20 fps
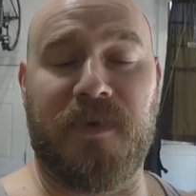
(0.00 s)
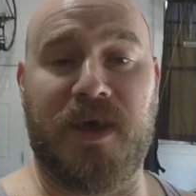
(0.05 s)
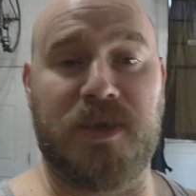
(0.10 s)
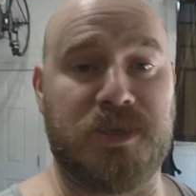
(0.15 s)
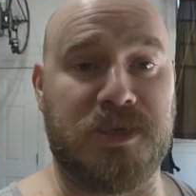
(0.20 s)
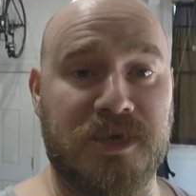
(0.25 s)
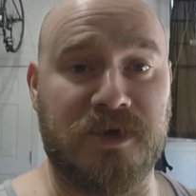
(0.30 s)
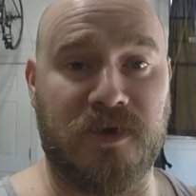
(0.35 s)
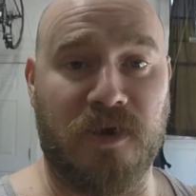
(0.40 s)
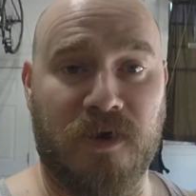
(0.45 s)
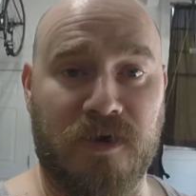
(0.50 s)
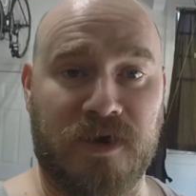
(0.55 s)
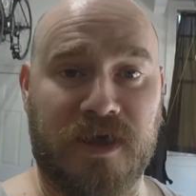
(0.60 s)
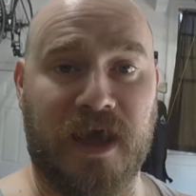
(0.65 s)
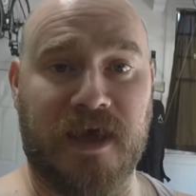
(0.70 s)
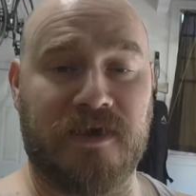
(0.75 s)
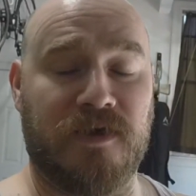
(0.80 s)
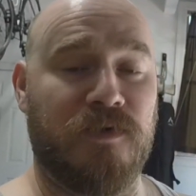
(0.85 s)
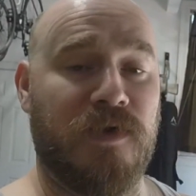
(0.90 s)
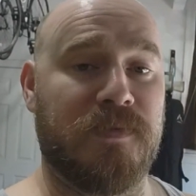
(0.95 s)
my SD card
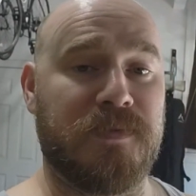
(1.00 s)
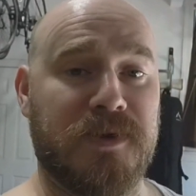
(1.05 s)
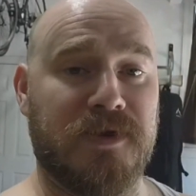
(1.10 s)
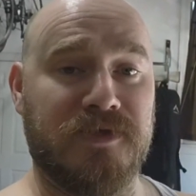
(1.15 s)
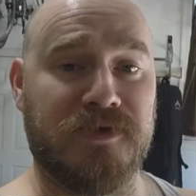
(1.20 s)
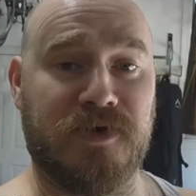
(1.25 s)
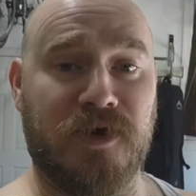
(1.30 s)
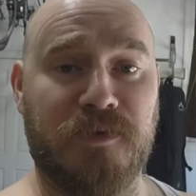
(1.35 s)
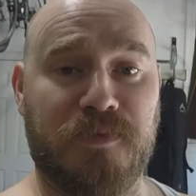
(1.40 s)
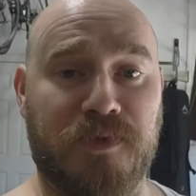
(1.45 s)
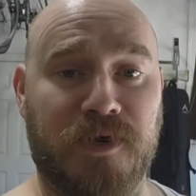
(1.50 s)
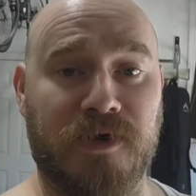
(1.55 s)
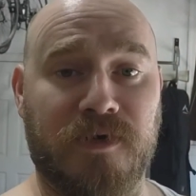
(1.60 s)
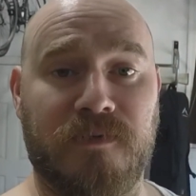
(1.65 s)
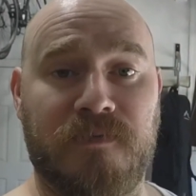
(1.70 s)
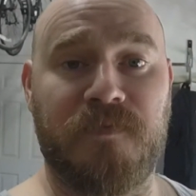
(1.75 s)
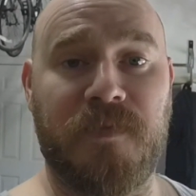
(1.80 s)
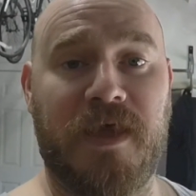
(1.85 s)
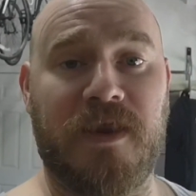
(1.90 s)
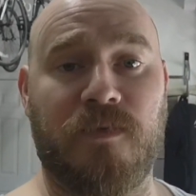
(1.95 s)
got corrupted on the GoPro.
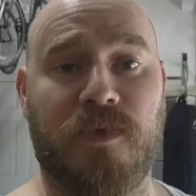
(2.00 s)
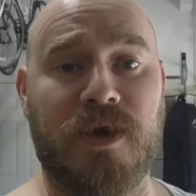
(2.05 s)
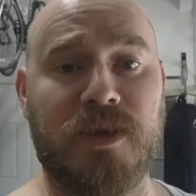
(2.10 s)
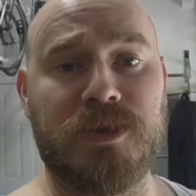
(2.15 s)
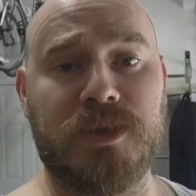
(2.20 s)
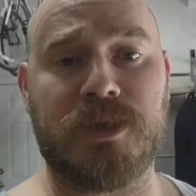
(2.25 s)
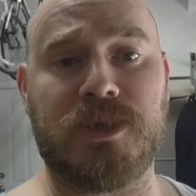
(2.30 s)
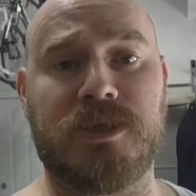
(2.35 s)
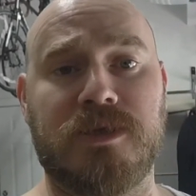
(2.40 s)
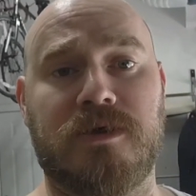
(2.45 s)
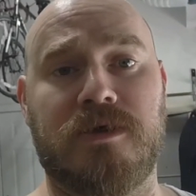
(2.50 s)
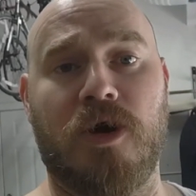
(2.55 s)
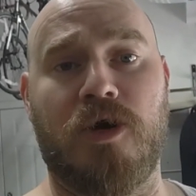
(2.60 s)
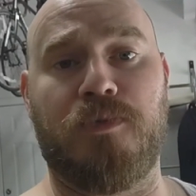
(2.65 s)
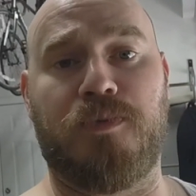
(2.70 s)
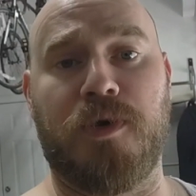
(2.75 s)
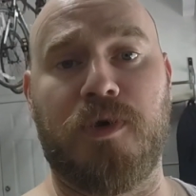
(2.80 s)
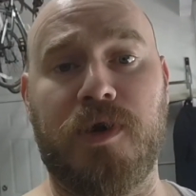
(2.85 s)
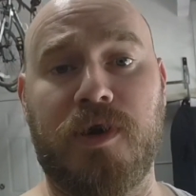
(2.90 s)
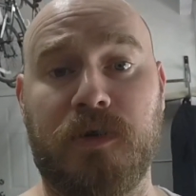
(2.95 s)
Anyways, this is a
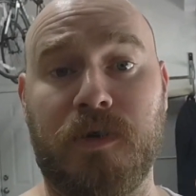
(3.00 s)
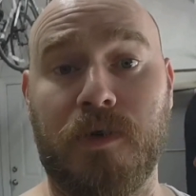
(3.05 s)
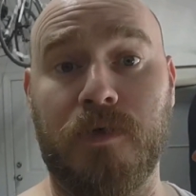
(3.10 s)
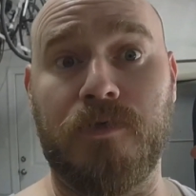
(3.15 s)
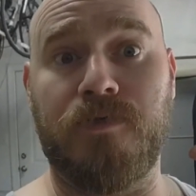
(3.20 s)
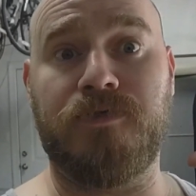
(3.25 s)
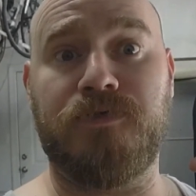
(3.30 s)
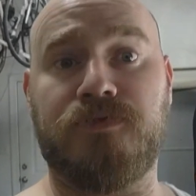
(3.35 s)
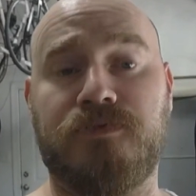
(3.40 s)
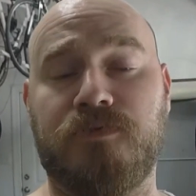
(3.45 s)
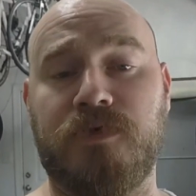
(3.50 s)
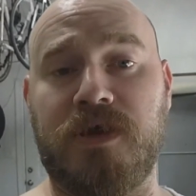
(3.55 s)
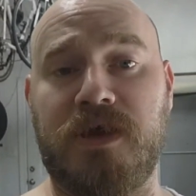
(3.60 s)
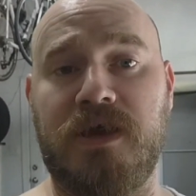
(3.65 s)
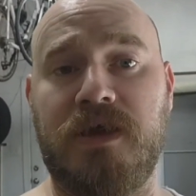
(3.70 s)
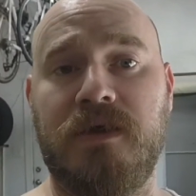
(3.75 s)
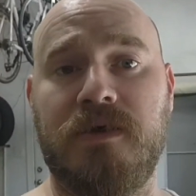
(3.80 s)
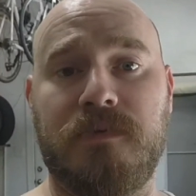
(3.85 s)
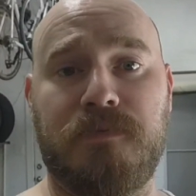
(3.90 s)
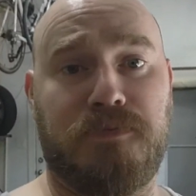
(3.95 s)
GoPro Hero
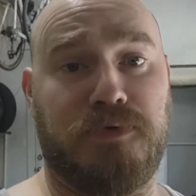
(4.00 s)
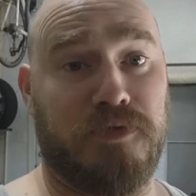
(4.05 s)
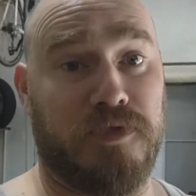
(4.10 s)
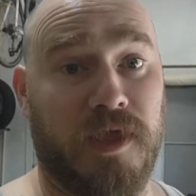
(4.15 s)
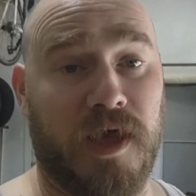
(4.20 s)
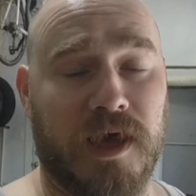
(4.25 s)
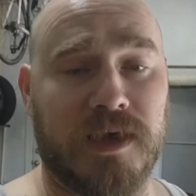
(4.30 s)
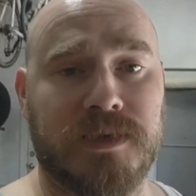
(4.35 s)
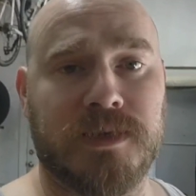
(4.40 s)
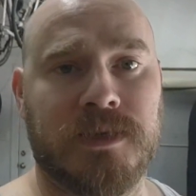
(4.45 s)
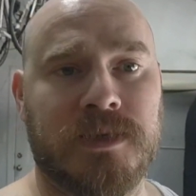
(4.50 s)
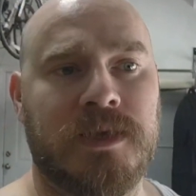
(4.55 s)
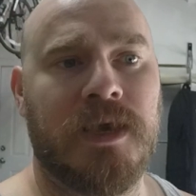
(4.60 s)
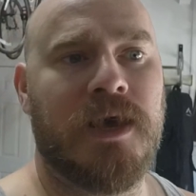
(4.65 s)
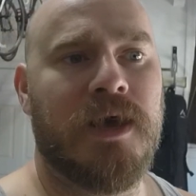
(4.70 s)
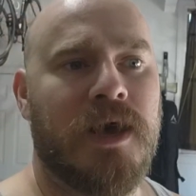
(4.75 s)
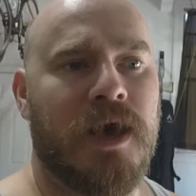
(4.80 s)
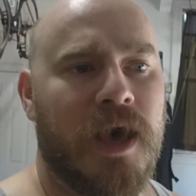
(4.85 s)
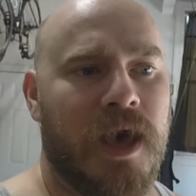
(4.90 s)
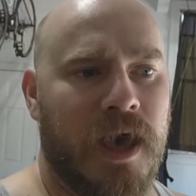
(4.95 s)
3 Plus,
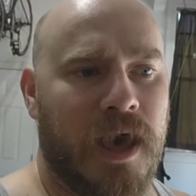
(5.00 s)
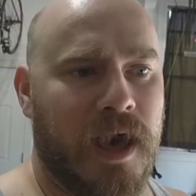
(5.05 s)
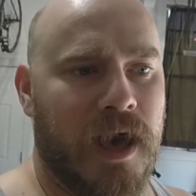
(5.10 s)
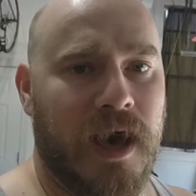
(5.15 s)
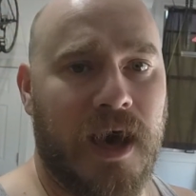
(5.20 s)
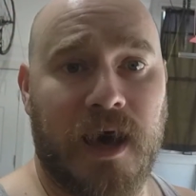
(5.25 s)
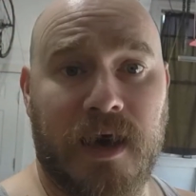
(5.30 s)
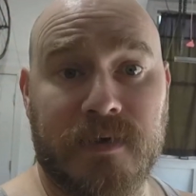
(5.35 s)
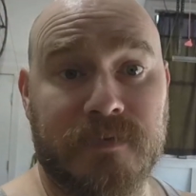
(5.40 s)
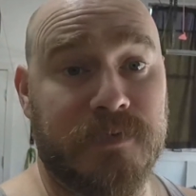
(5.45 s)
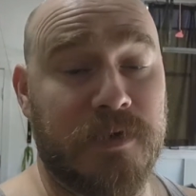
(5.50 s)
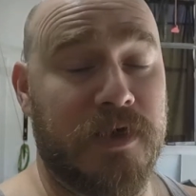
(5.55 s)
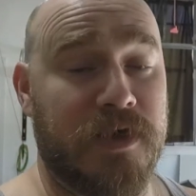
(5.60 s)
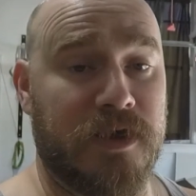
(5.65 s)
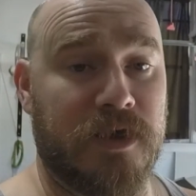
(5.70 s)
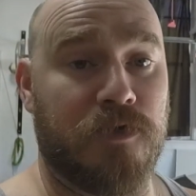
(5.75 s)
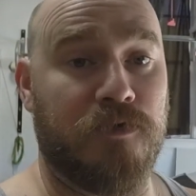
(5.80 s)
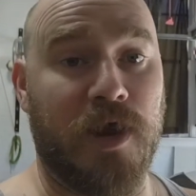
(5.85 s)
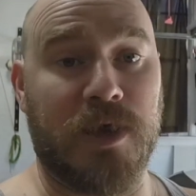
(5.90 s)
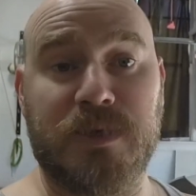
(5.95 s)

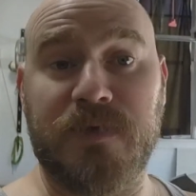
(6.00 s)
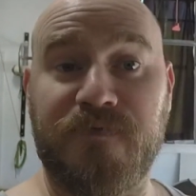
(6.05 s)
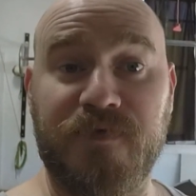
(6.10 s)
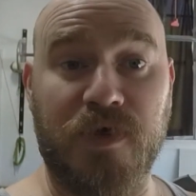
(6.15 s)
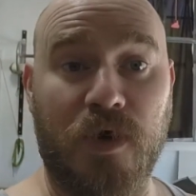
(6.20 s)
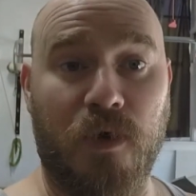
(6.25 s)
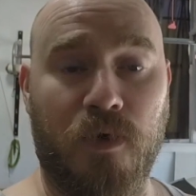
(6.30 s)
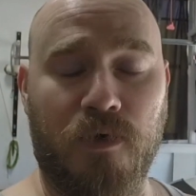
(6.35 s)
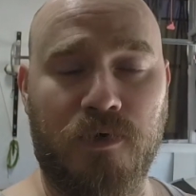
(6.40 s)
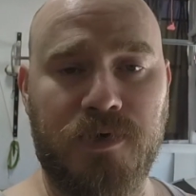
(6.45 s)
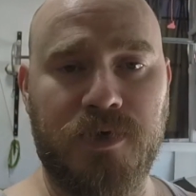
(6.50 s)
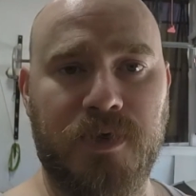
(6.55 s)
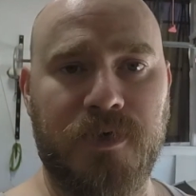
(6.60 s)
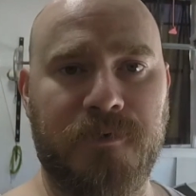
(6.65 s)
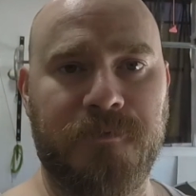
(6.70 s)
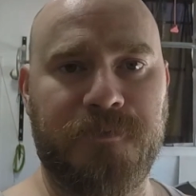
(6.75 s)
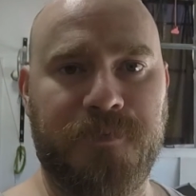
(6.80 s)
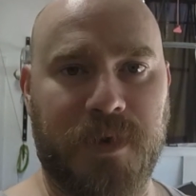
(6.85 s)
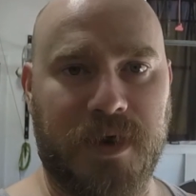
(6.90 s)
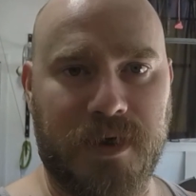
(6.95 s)
aggressively old,
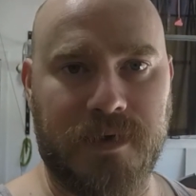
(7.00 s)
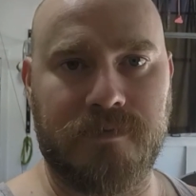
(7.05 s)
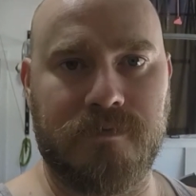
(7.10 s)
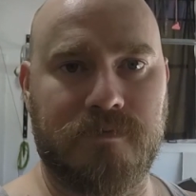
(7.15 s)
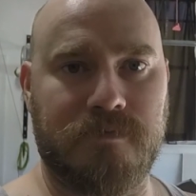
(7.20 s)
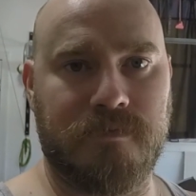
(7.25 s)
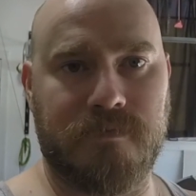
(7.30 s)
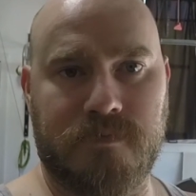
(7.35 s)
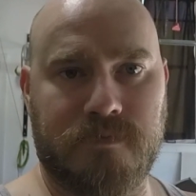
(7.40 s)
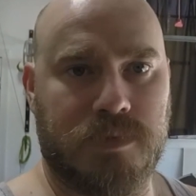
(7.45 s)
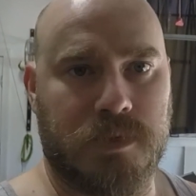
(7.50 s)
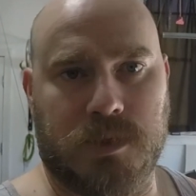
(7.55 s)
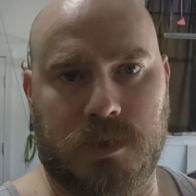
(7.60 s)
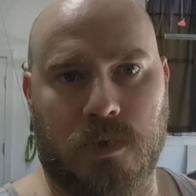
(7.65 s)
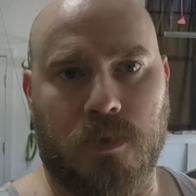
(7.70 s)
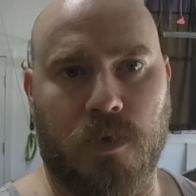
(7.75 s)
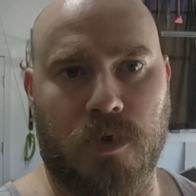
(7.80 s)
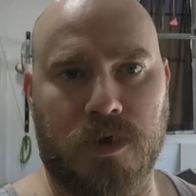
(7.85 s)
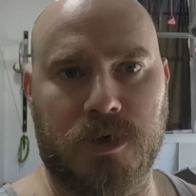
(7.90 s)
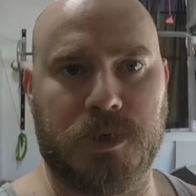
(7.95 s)
but
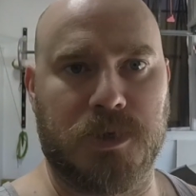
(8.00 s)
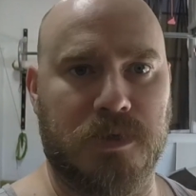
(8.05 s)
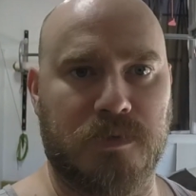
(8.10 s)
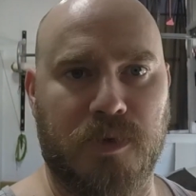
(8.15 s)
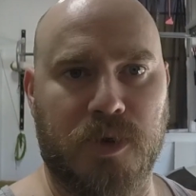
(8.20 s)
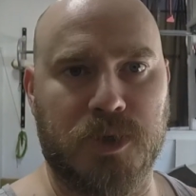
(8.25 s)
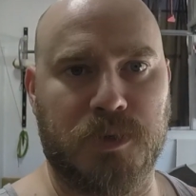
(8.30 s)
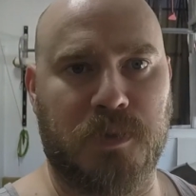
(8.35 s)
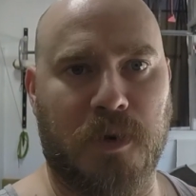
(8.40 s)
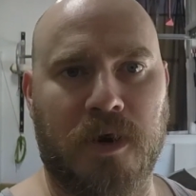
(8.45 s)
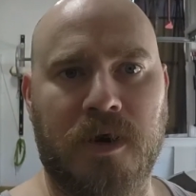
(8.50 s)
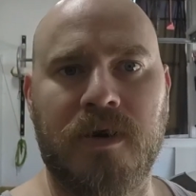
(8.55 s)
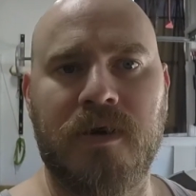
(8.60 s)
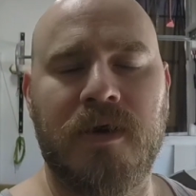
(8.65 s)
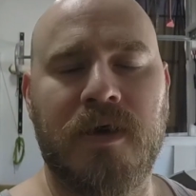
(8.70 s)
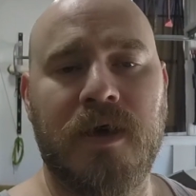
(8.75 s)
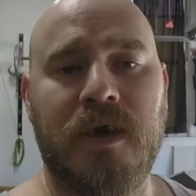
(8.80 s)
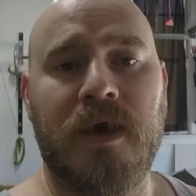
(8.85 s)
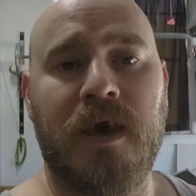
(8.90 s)
still works for the most part.